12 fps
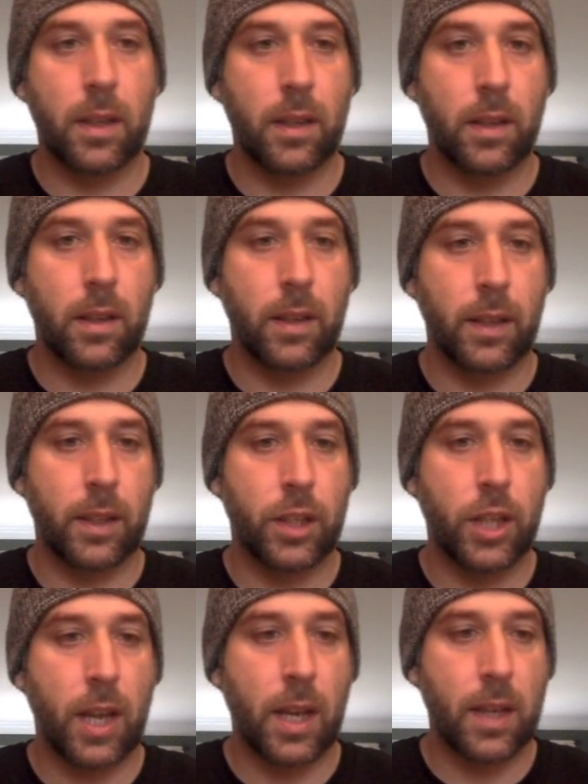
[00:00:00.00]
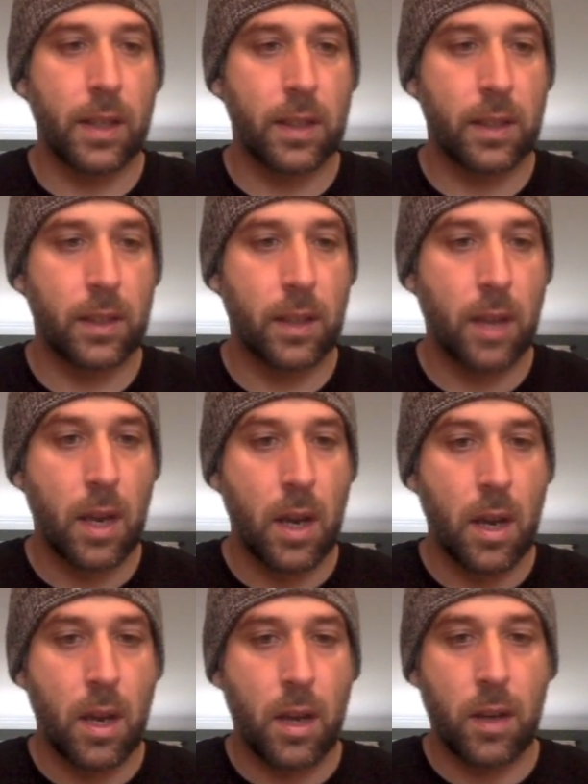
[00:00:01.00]
like Chase,
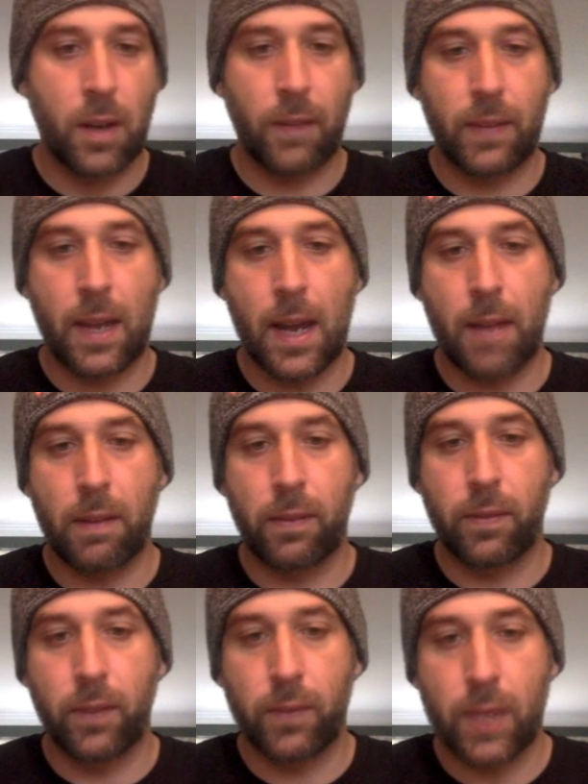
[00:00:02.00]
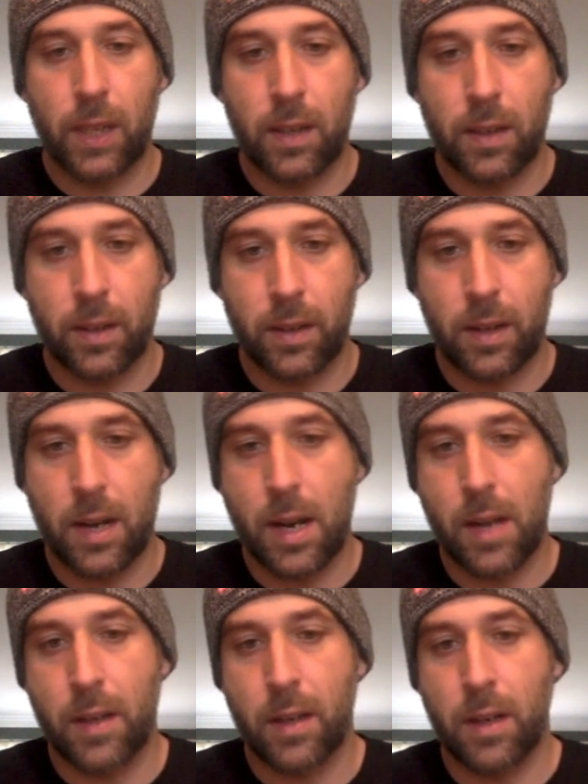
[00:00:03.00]
you have to have a
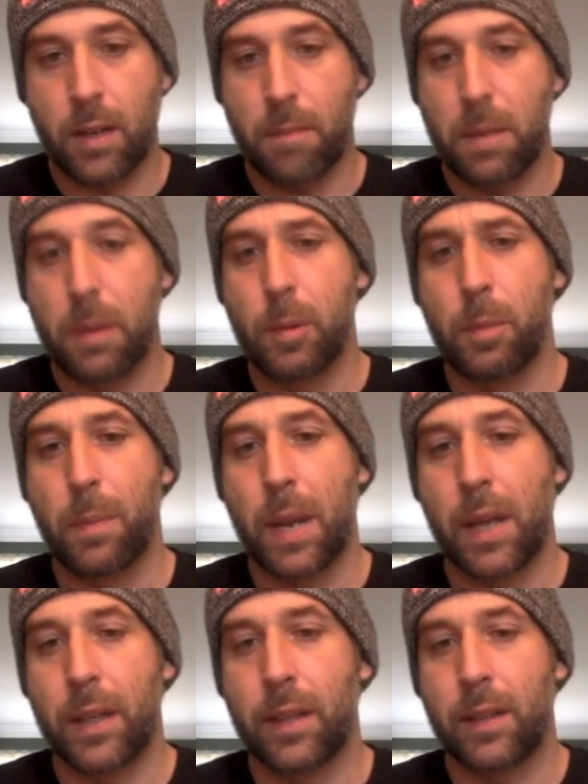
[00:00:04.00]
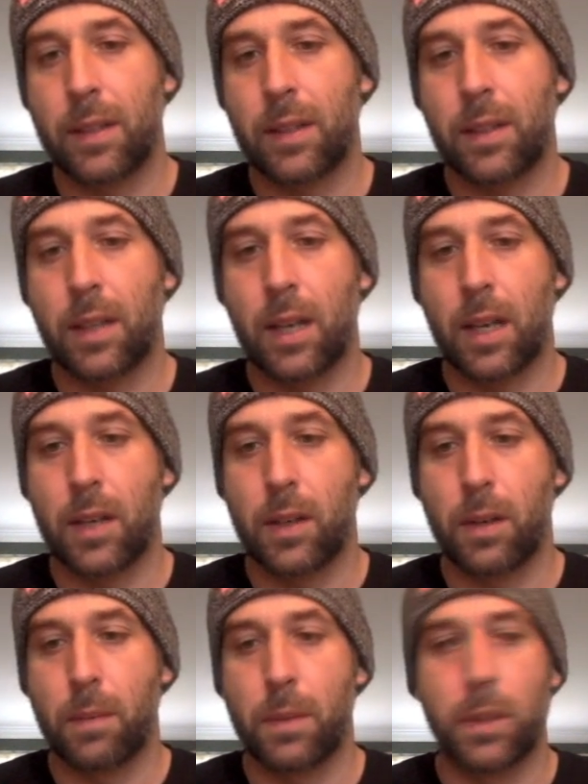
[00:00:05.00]
$1,500 minimum balance in
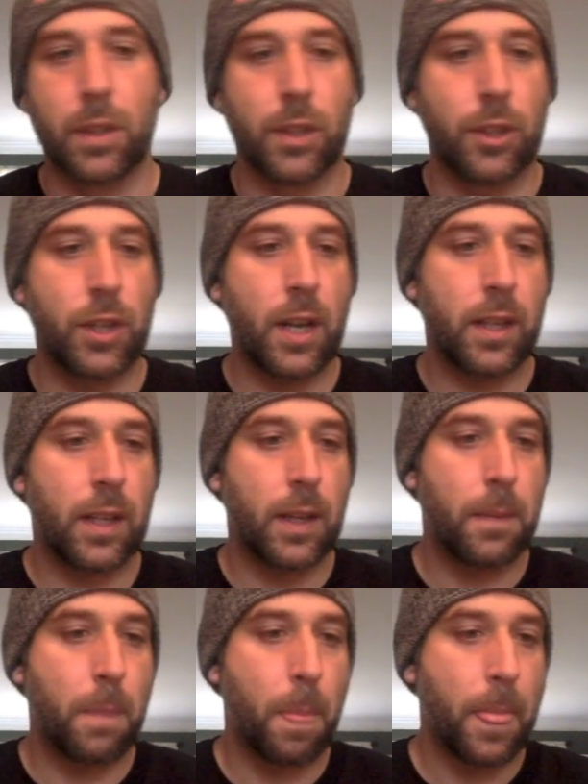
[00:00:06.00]
your business checking.